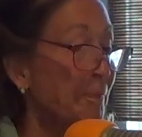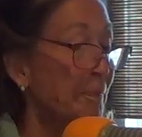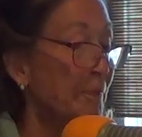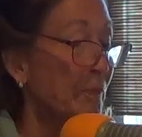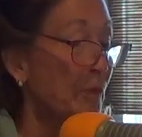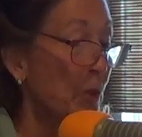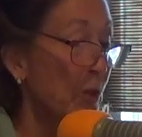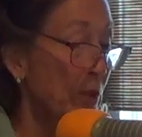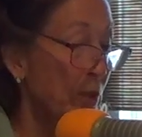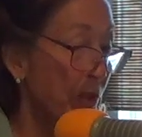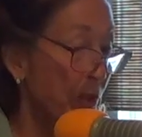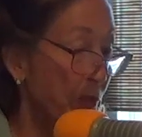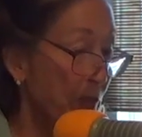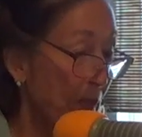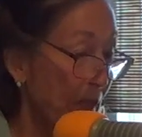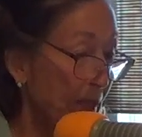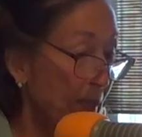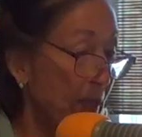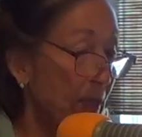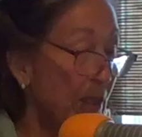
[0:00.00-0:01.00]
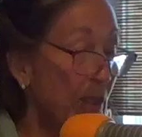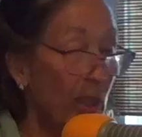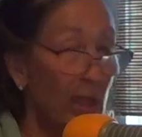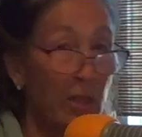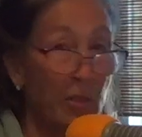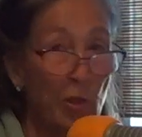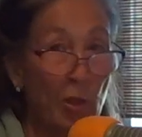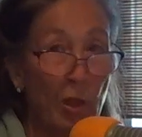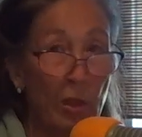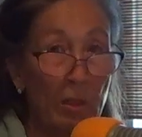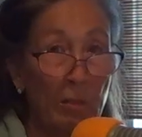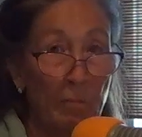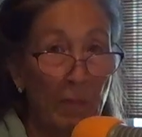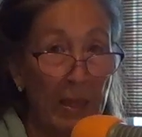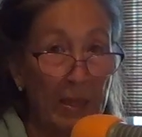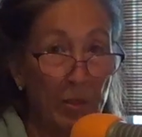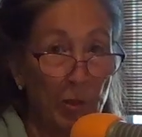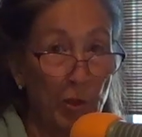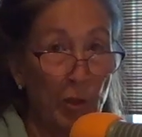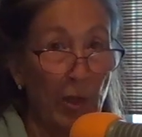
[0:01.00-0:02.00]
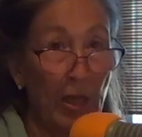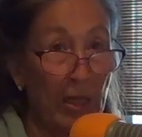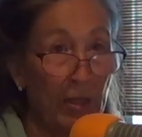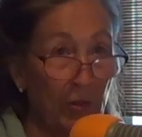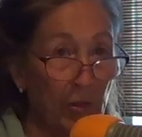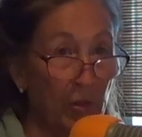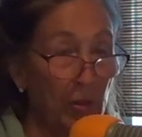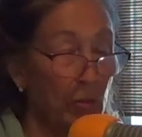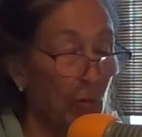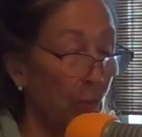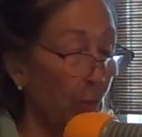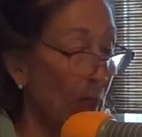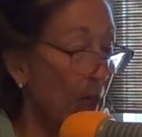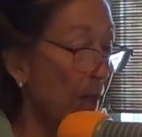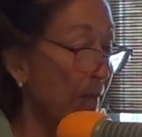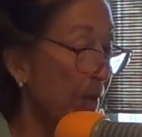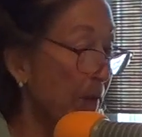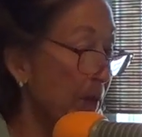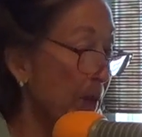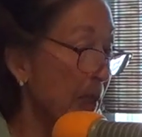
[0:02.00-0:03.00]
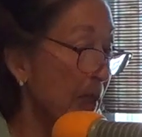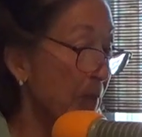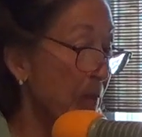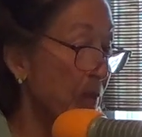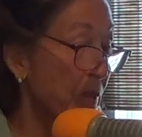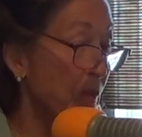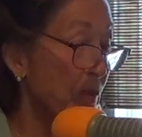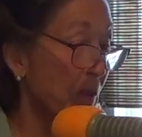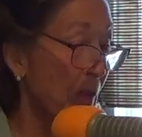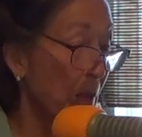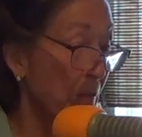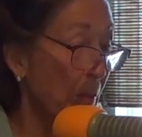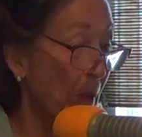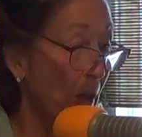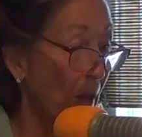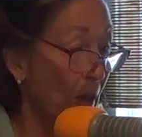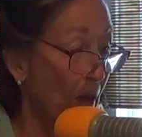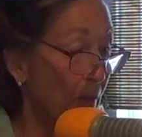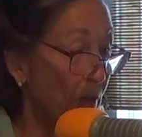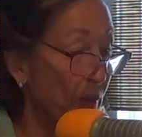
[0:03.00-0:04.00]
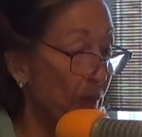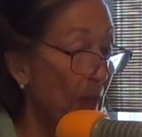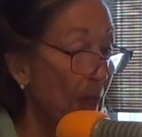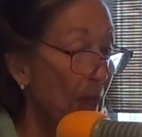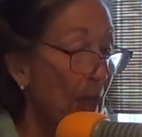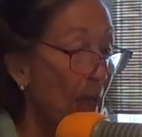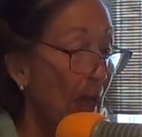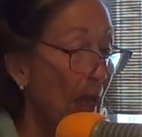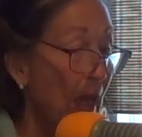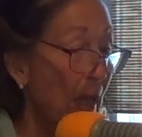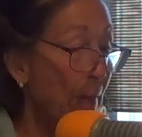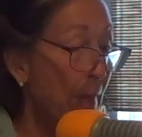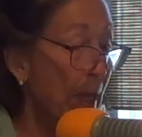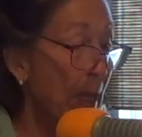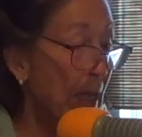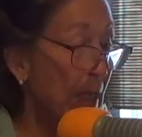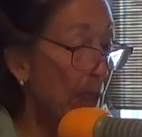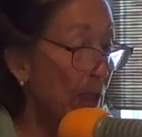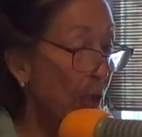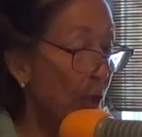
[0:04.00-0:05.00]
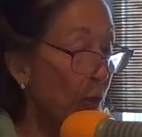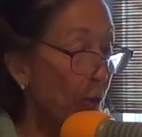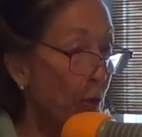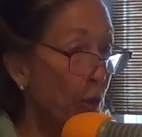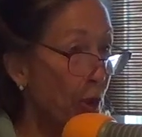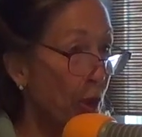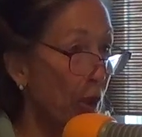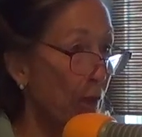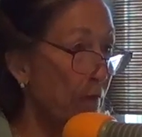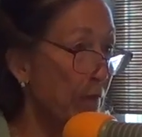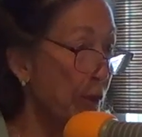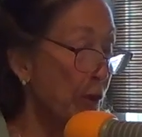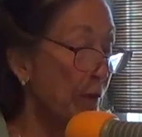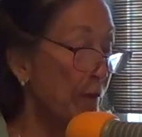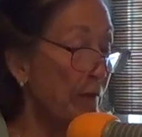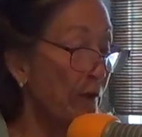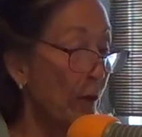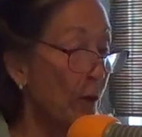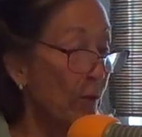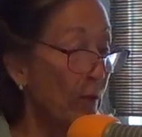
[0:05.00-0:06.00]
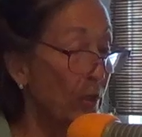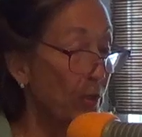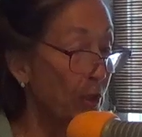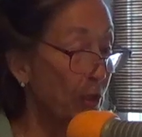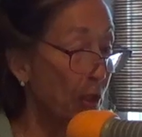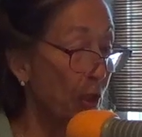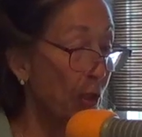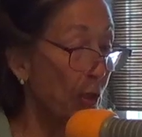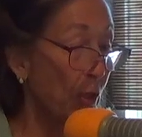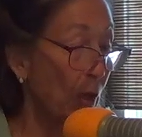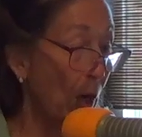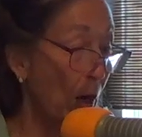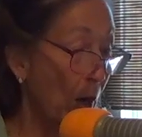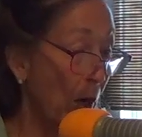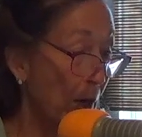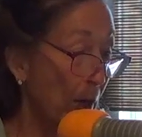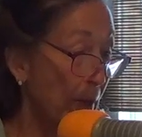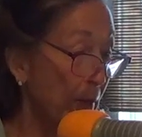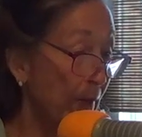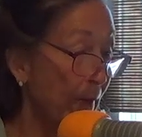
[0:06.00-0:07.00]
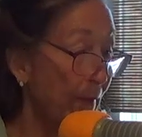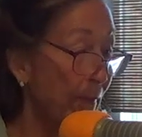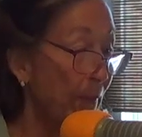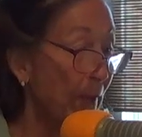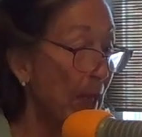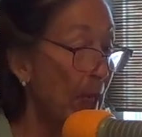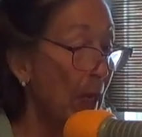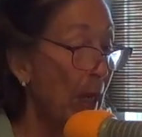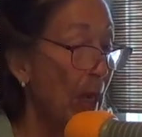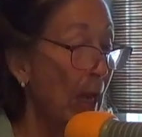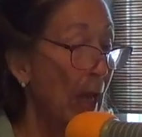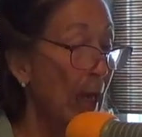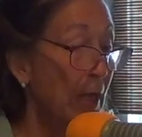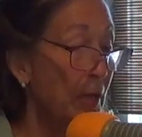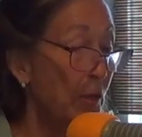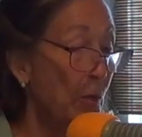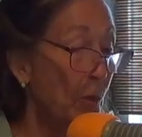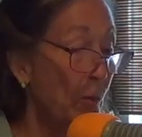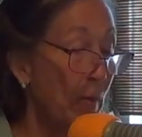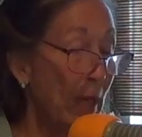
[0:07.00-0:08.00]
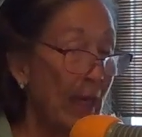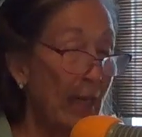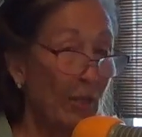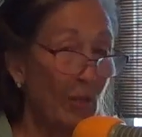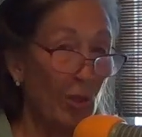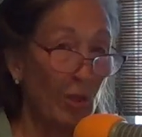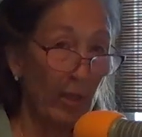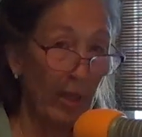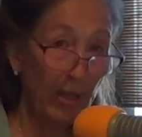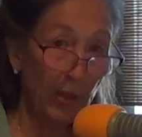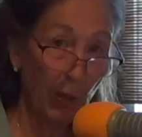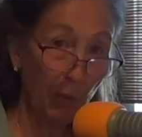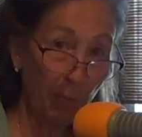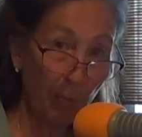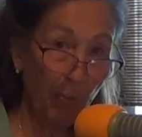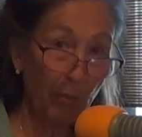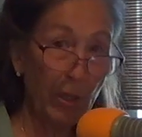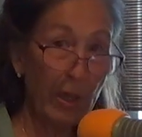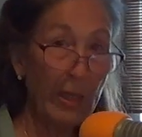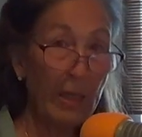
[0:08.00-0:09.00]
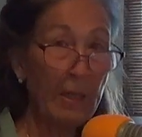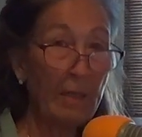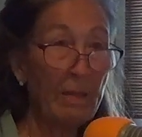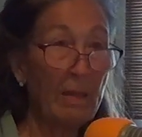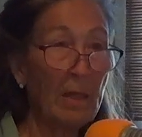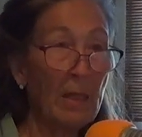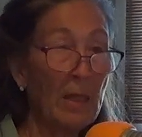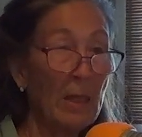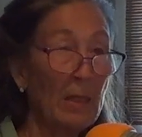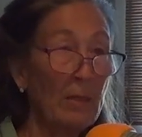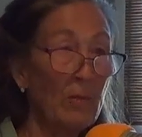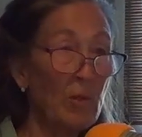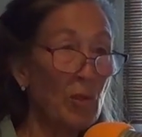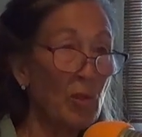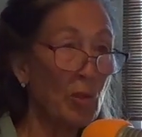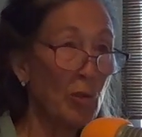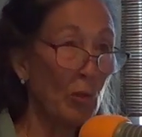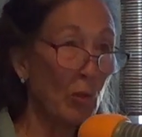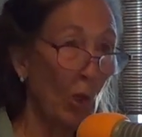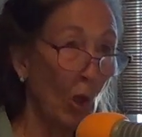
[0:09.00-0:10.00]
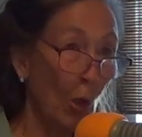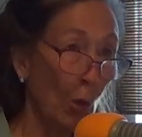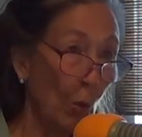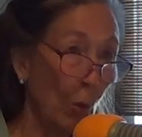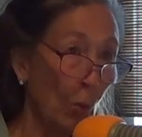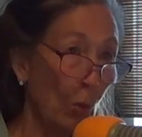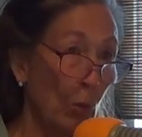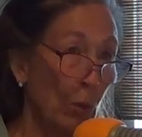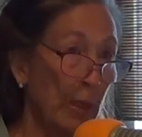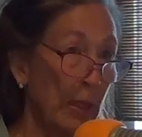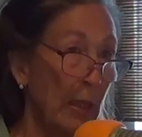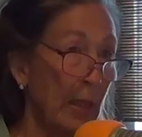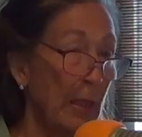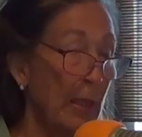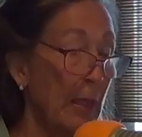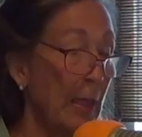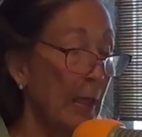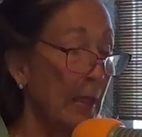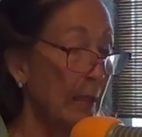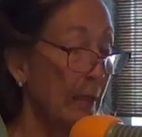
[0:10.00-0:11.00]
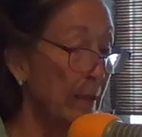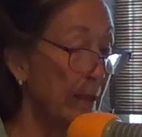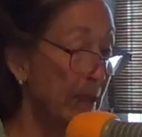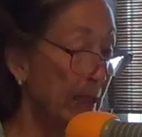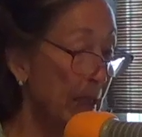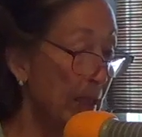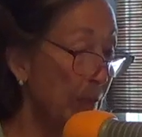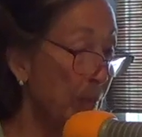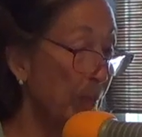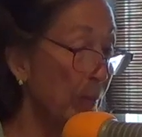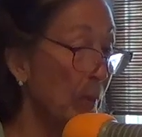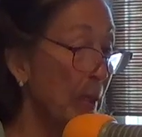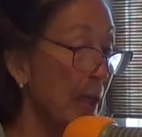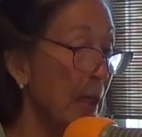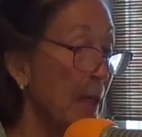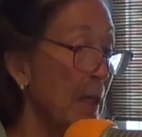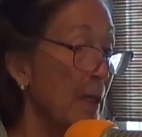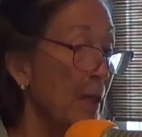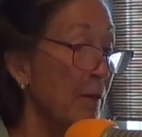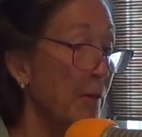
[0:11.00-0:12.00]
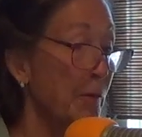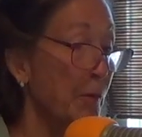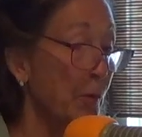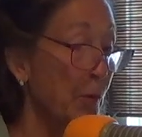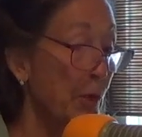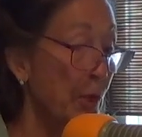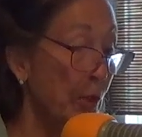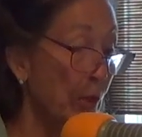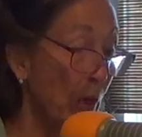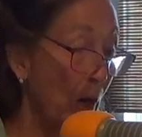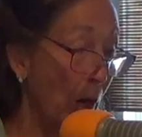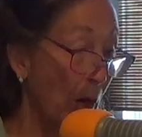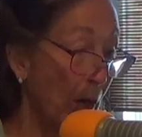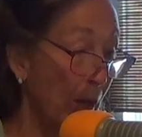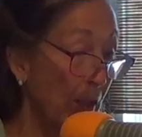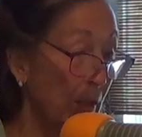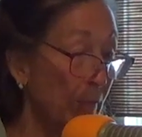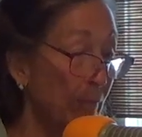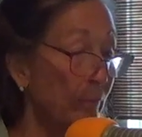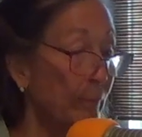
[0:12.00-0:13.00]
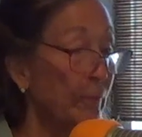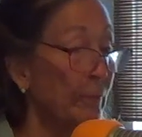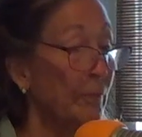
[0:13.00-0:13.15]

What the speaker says: So you just set the intention, my stress, whatever it is on pause. And then you shift your focus to your heart, And you imagine like you're breathing slowly and deeply through your heart